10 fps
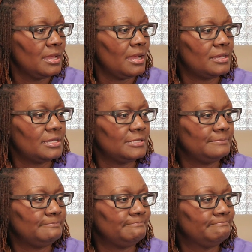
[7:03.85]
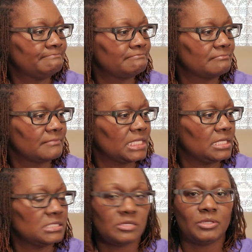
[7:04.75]

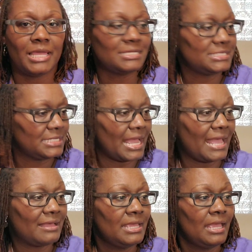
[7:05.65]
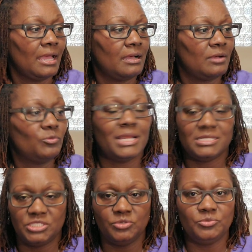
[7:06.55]
So like I said, when I
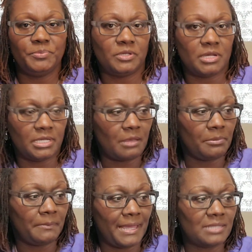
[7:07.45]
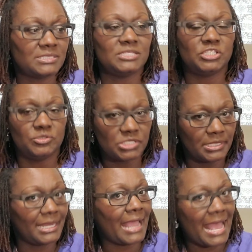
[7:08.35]
do put on a couple of pounds,
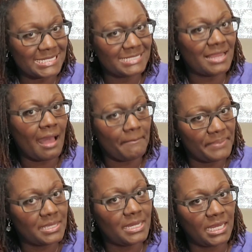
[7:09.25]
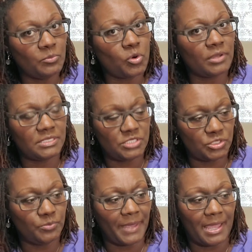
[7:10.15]
it has not been any more than
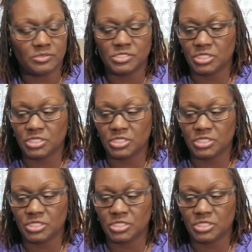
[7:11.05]
2 pounds.